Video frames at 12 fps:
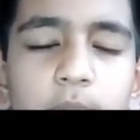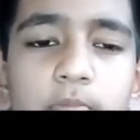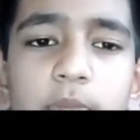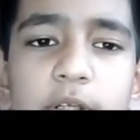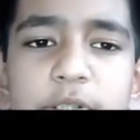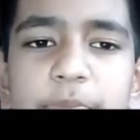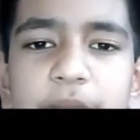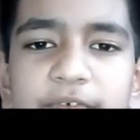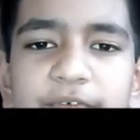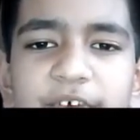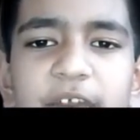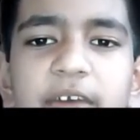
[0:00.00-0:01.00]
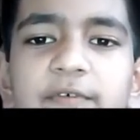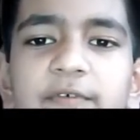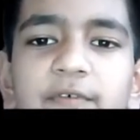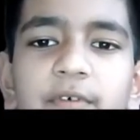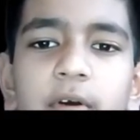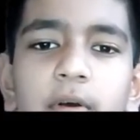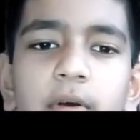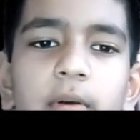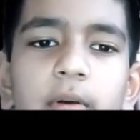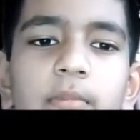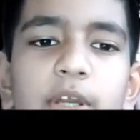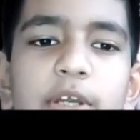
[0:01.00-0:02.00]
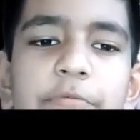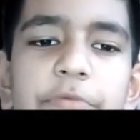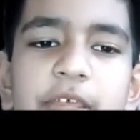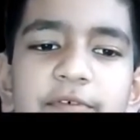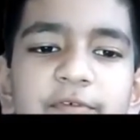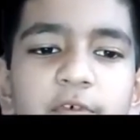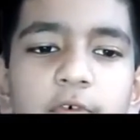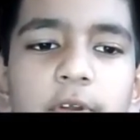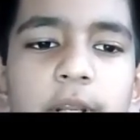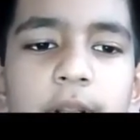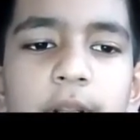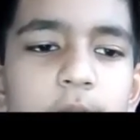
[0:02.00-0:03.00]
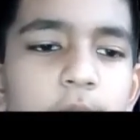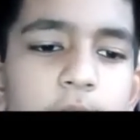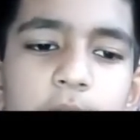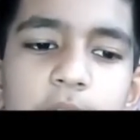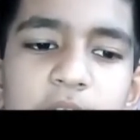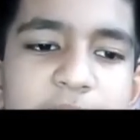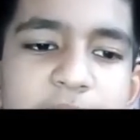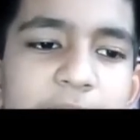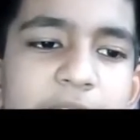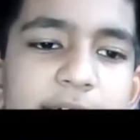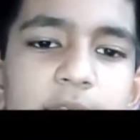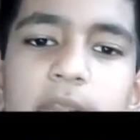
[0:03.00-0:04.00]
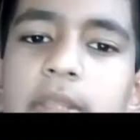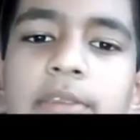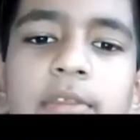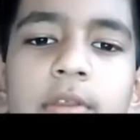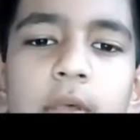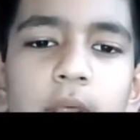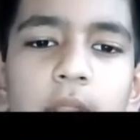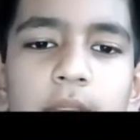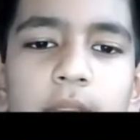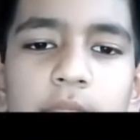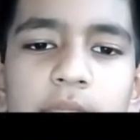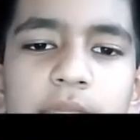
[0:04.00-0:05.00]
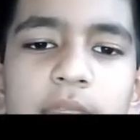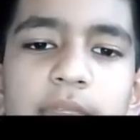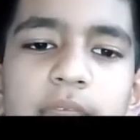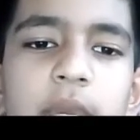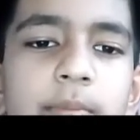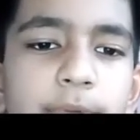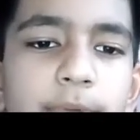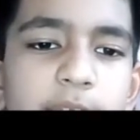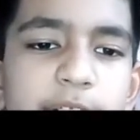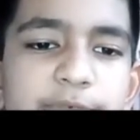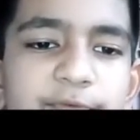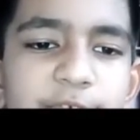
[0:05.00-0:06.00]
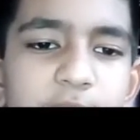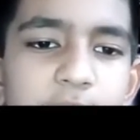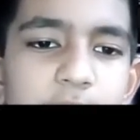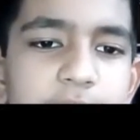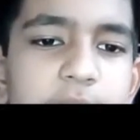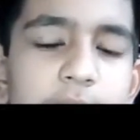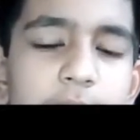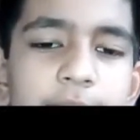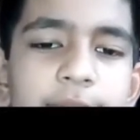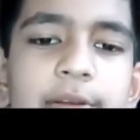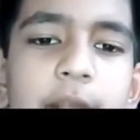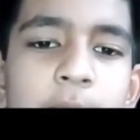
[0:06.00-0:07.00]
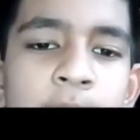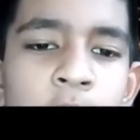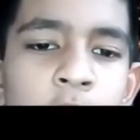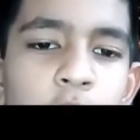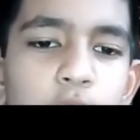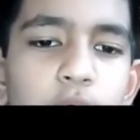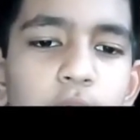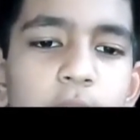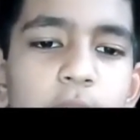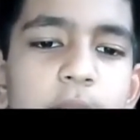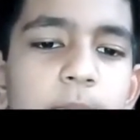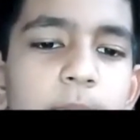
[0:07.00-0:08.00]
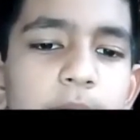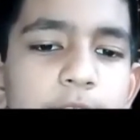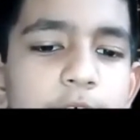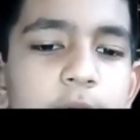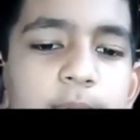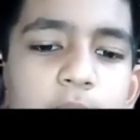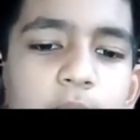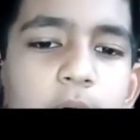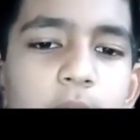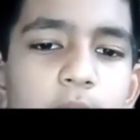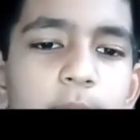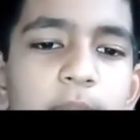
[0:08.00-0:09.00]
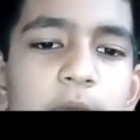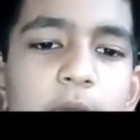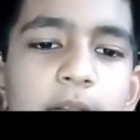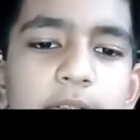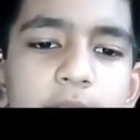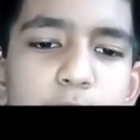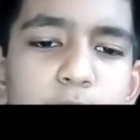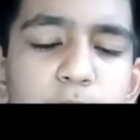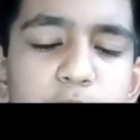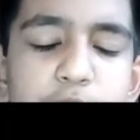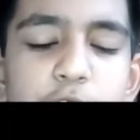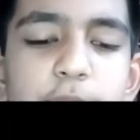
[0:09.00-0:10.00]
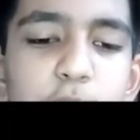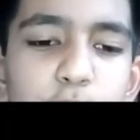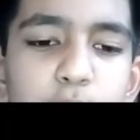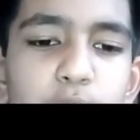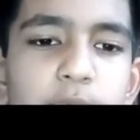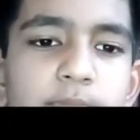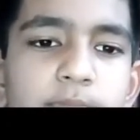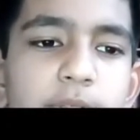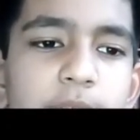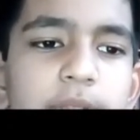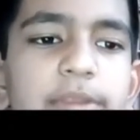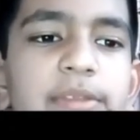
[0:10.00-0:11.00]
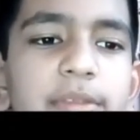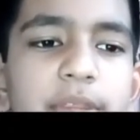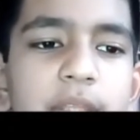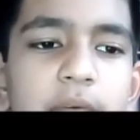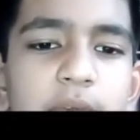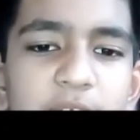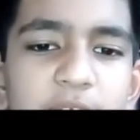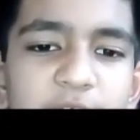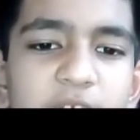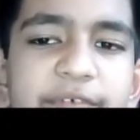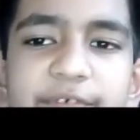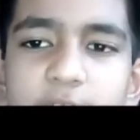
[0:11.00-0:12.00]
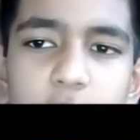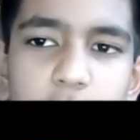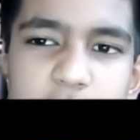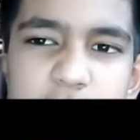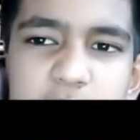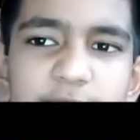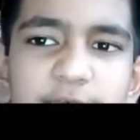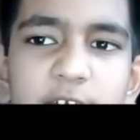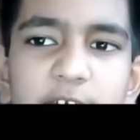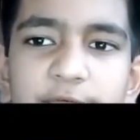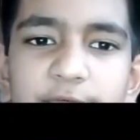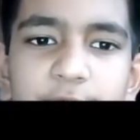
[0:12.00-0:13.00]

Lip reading: Bishop a5, bishop c4, knight f6. This is the same position as the last trap, only the black bishop is on a5 and not c5.